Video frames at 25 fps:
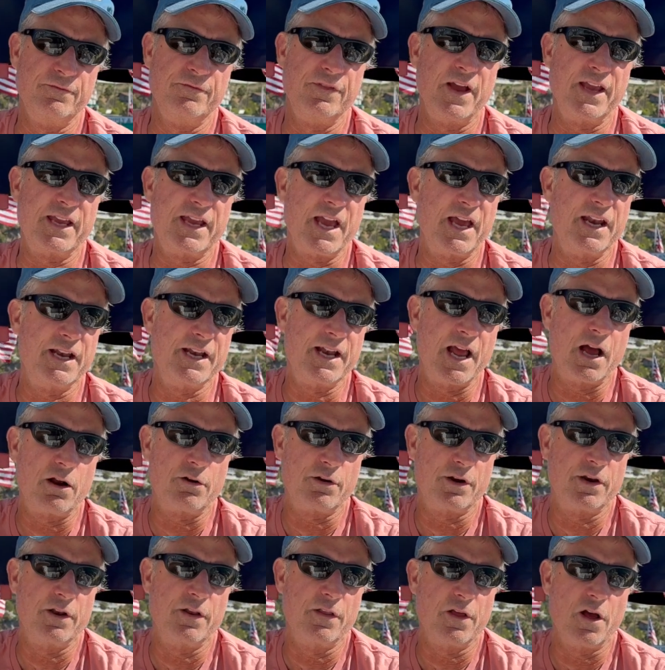vacated
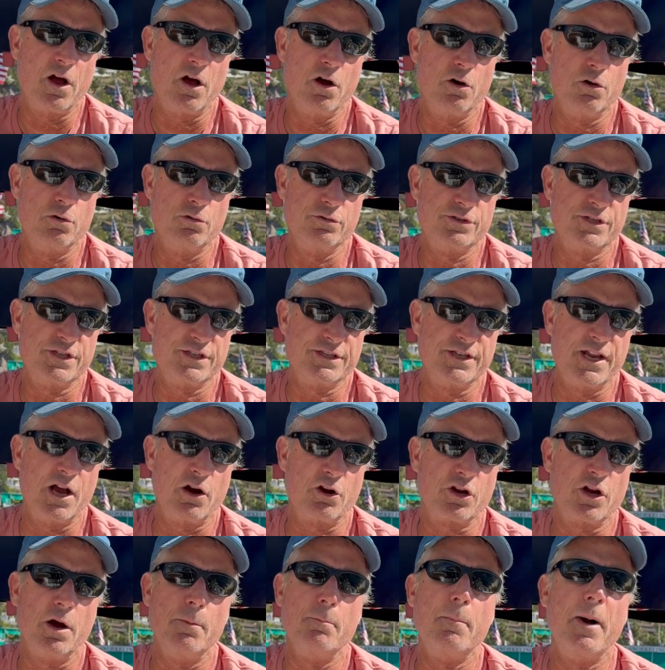out into the hose is now
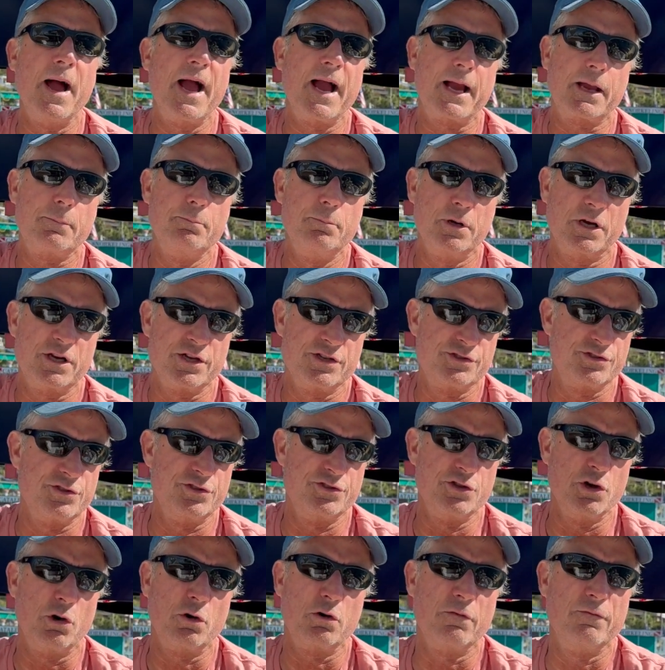come back because the
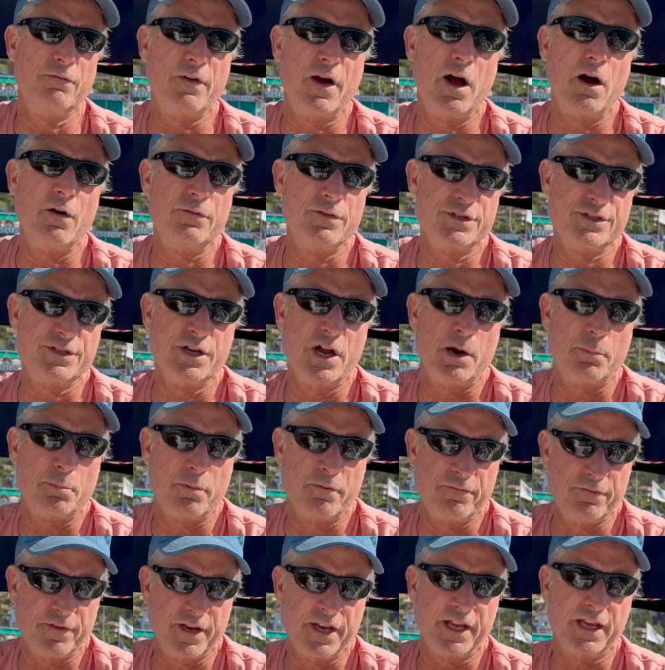joker valve is not
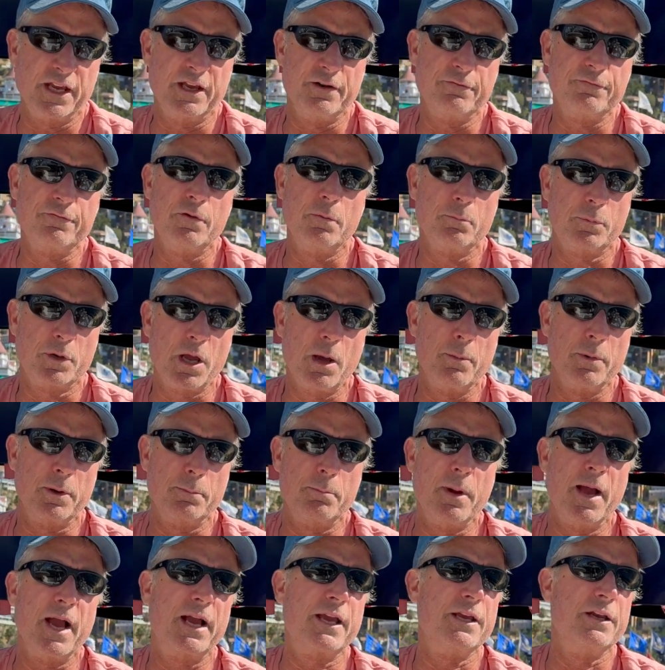preventing it from coming
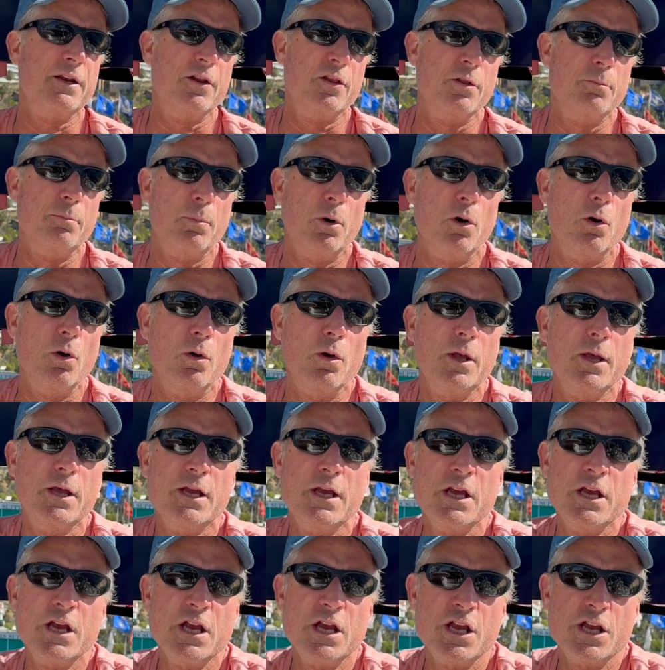back into the bowl.
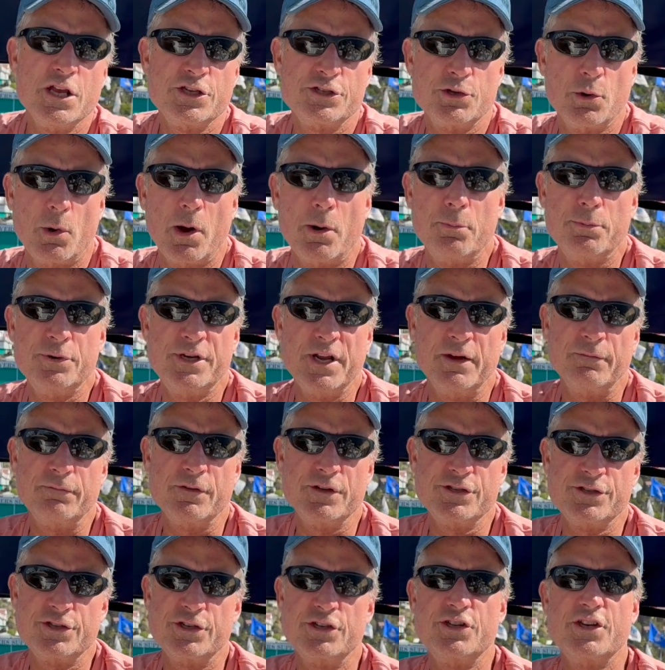So I would
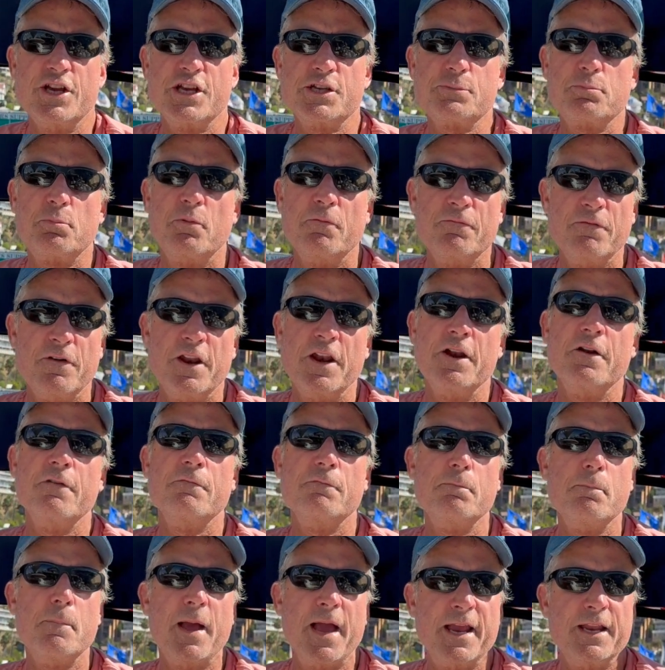definitely suggest
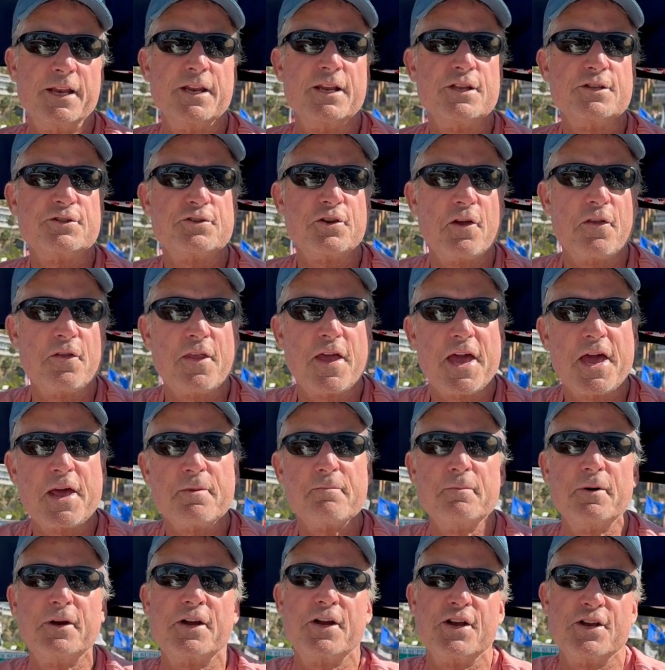preventative maintenance on
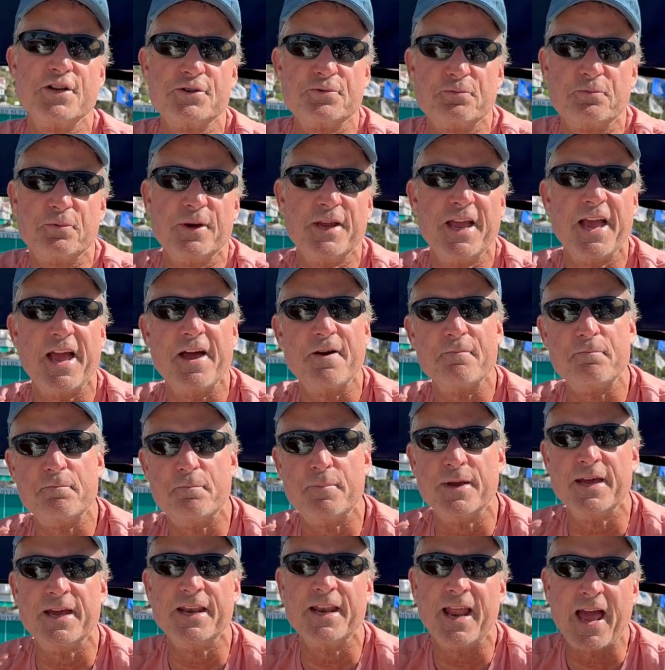that, because we have
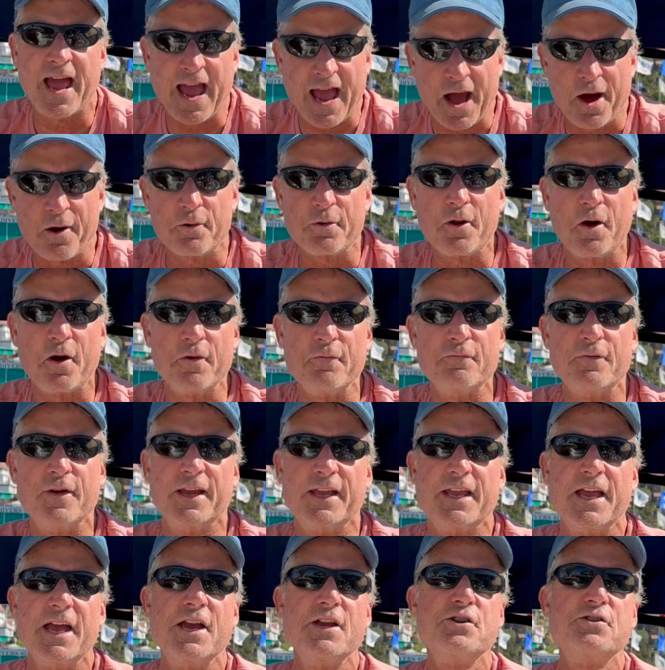been out on
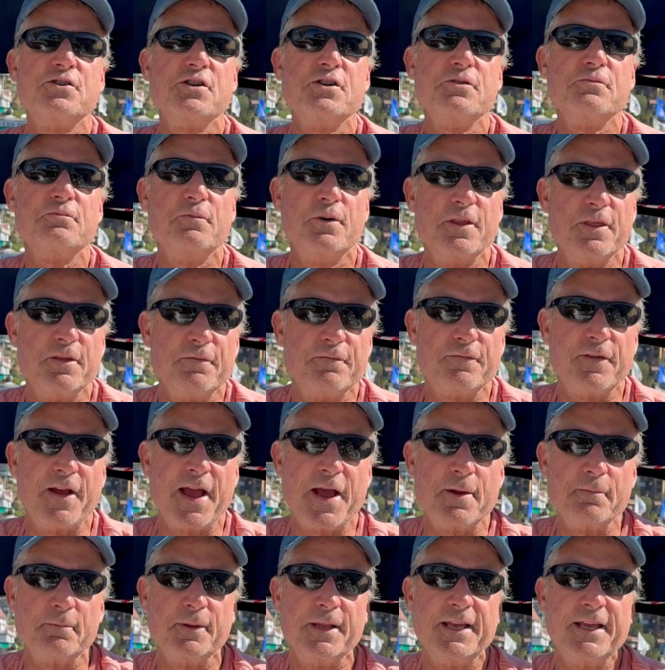vacation with the
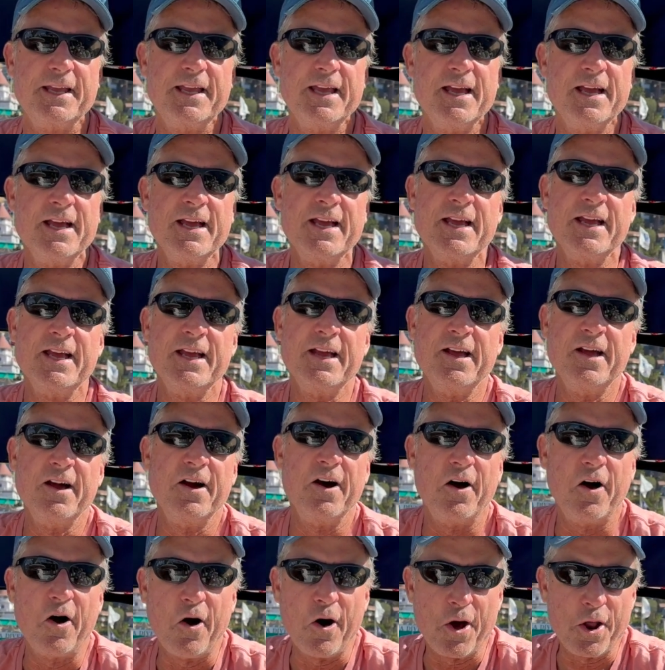family
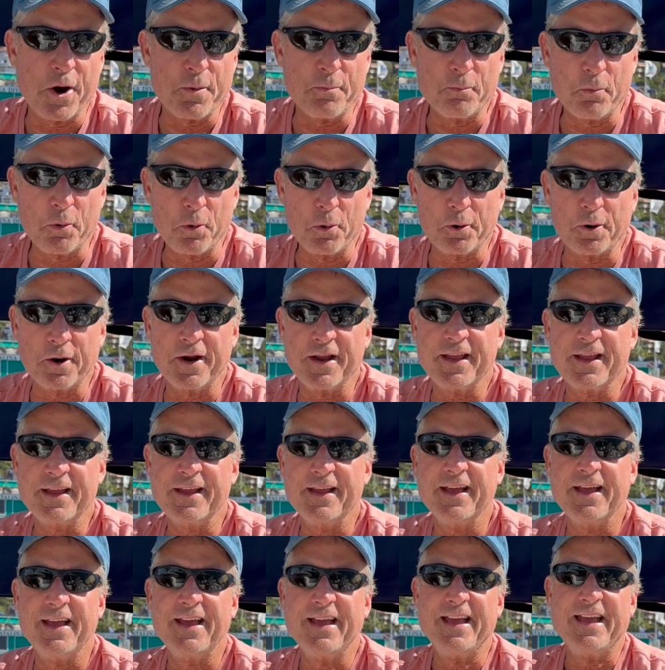on a
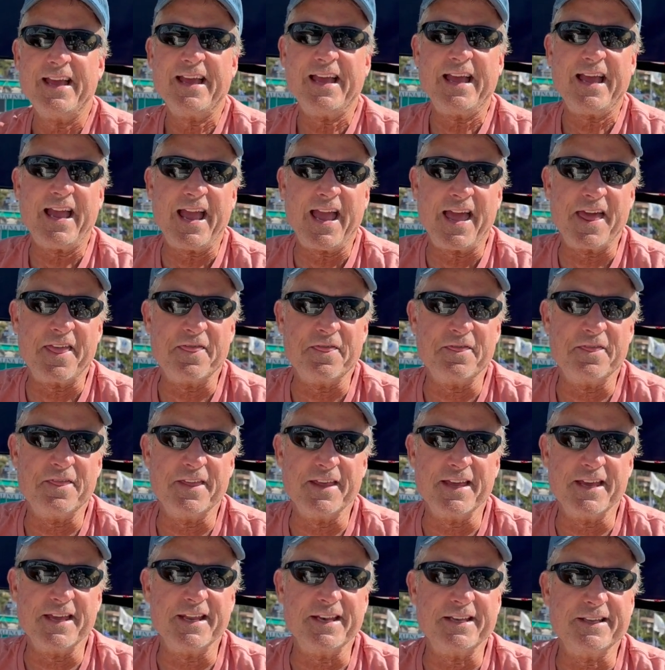mooring, and
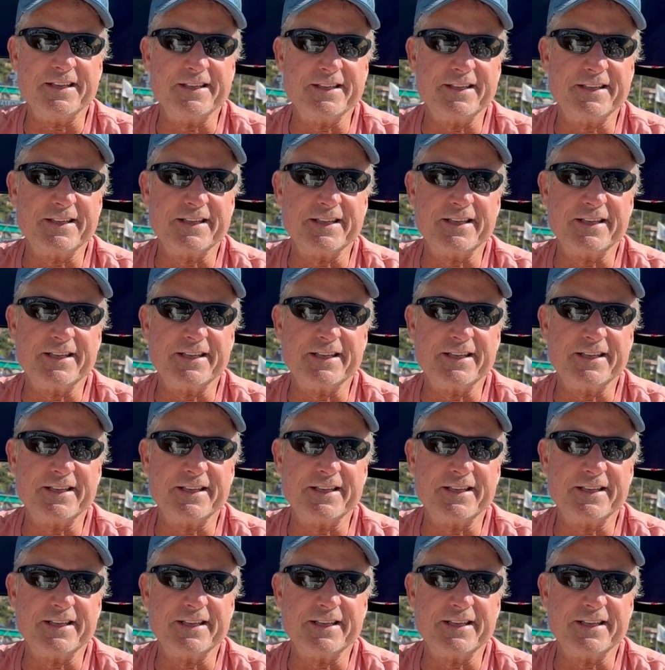then